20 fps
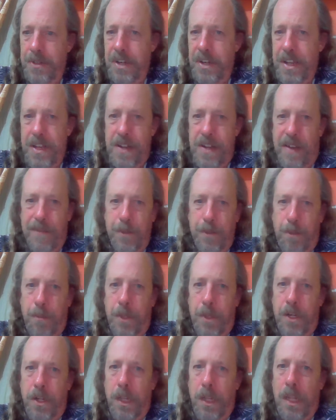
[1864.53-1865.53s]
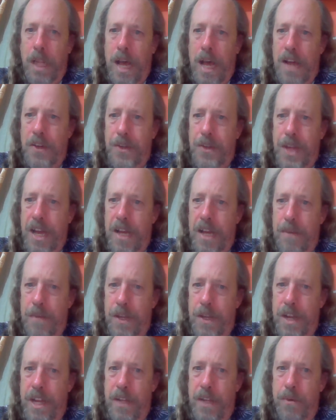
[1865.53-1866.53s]
hand, I've spent a lot of time
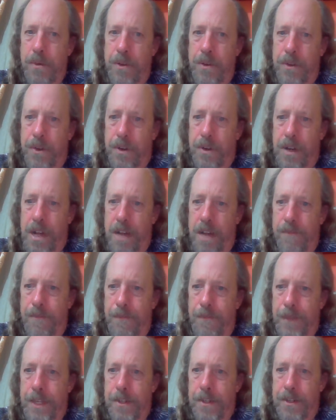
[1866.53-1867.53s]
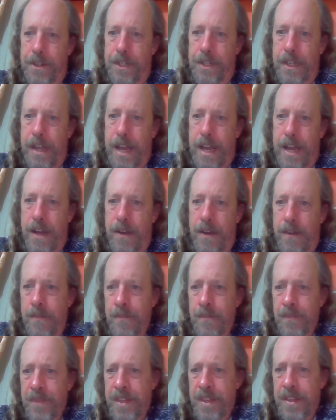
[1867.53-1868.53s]
in Ecuador and I've figured it out.
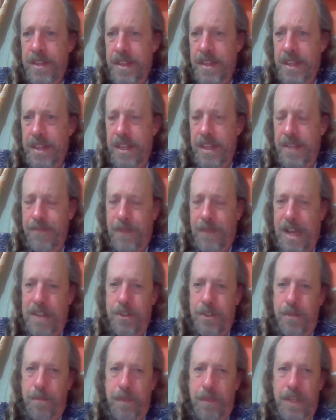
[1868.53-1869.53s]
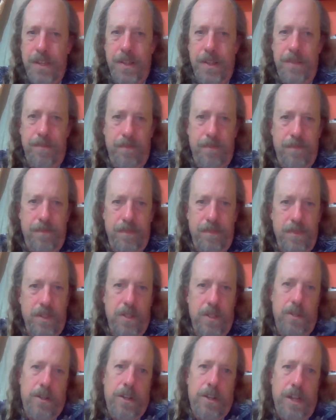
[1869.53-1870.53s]
If I spent
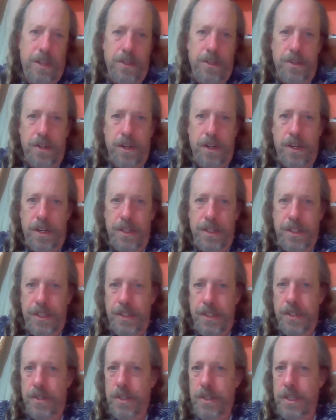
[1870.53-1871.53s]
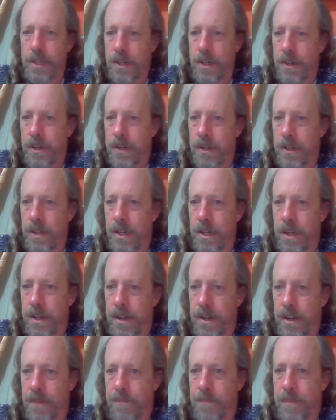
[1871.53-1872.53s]
another year here in
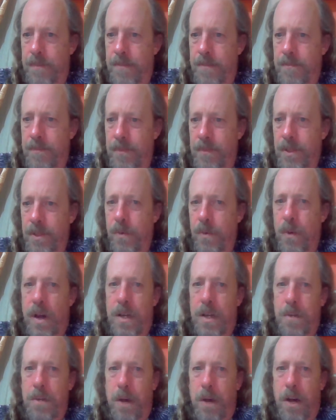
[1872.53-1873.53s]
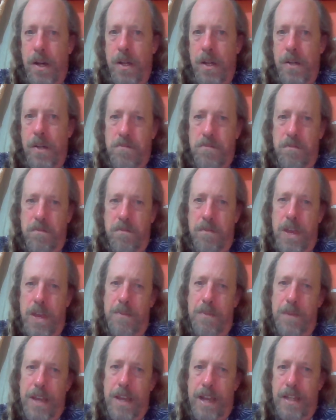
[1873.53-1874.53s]
Guatemala,
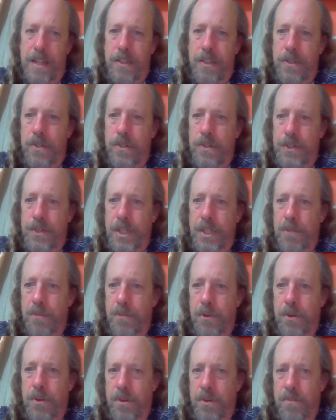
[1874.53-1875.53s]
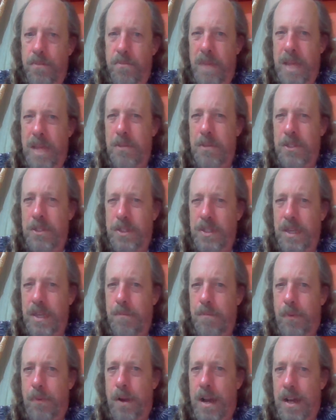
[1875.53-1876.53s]
maybe I could do it cheaper, maybe the
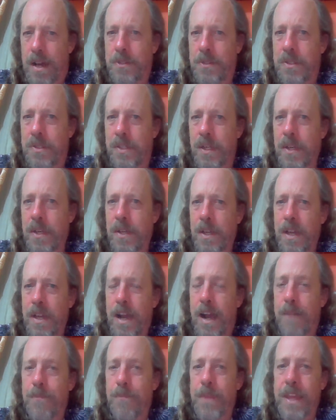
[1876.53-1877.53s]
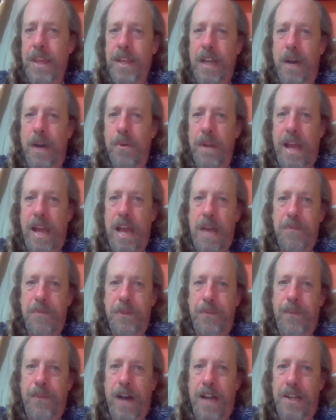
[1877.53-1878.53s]
same price. I think I would have
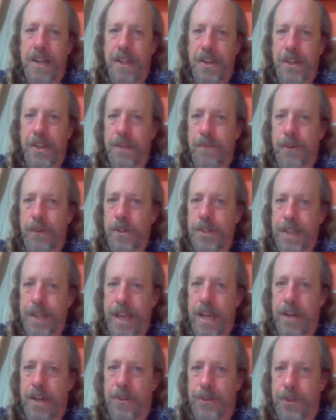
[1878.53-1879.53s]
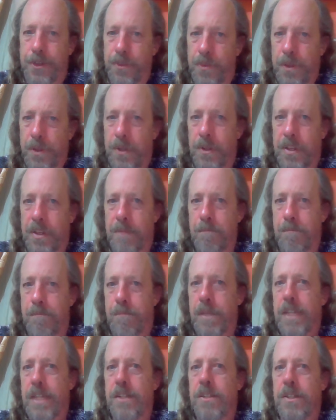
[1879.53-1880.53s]
to find a different town to really
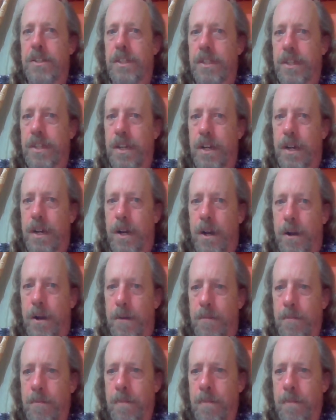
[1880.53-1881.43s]
beat the